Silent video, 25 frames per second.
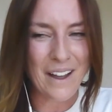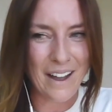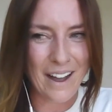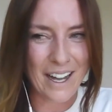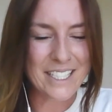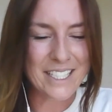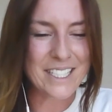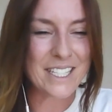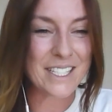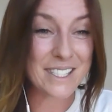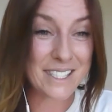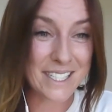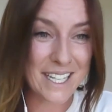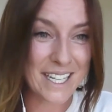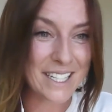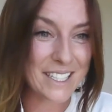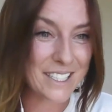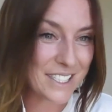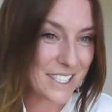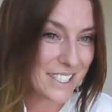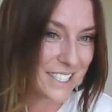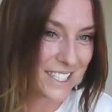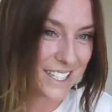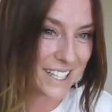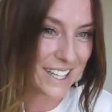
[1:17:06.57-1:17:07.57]
I just
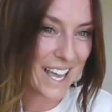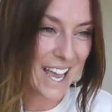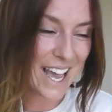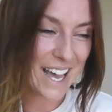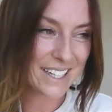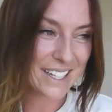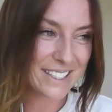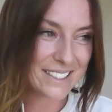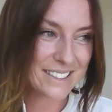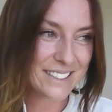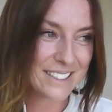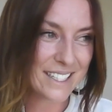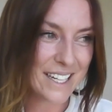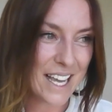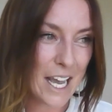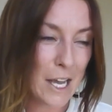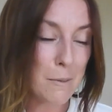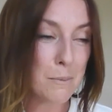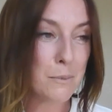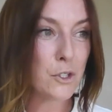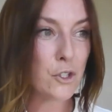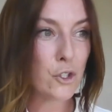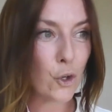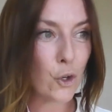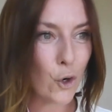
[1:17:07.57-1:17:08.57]
needed to chill out and
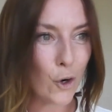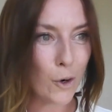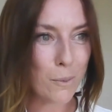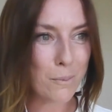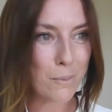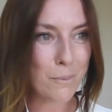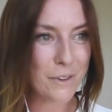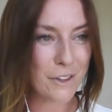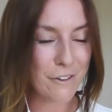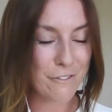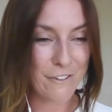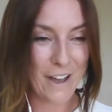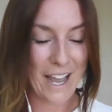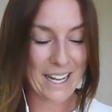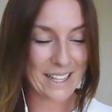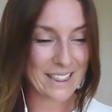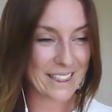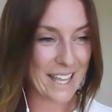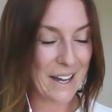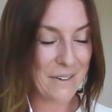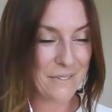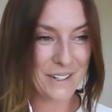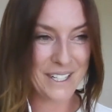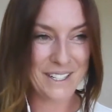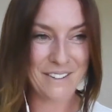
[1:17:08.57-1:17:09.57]
absorb the fact
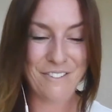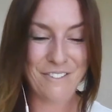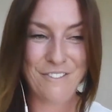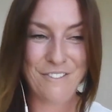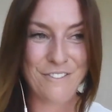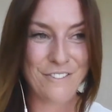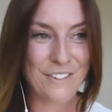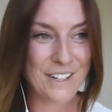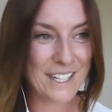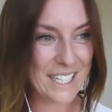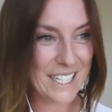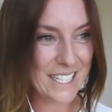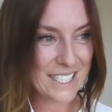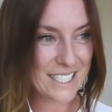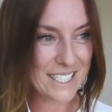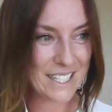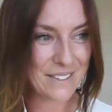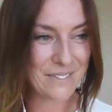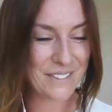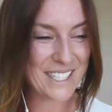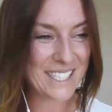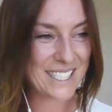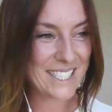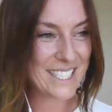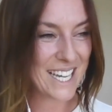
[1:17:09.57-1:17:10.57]
that we'd finished
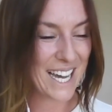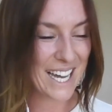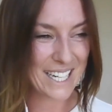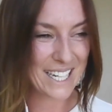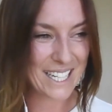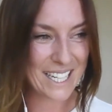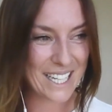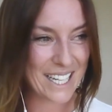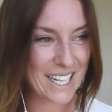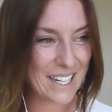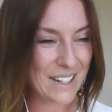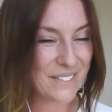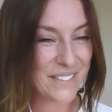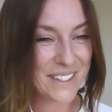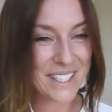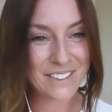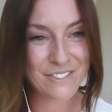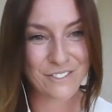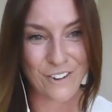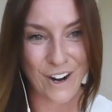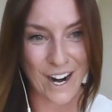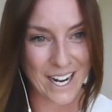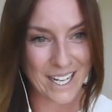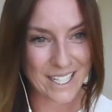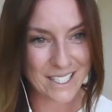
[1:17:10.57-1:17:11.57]
and we'd done it and
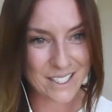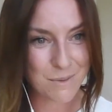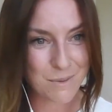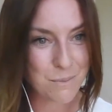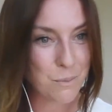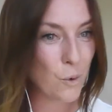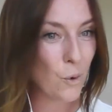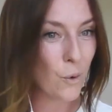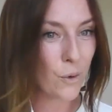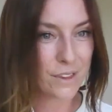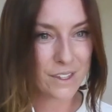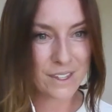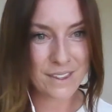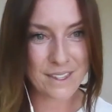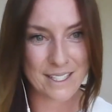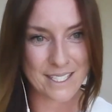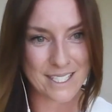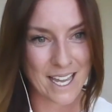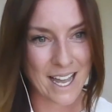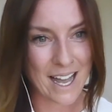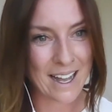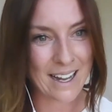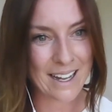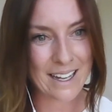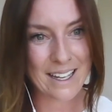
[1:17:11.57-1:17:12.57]
we'd raised more than the
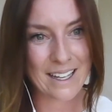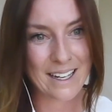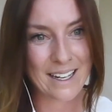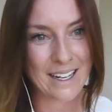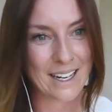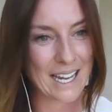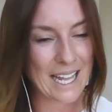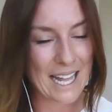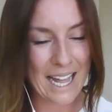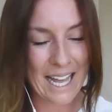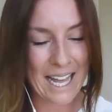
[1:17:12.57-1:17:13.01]
target.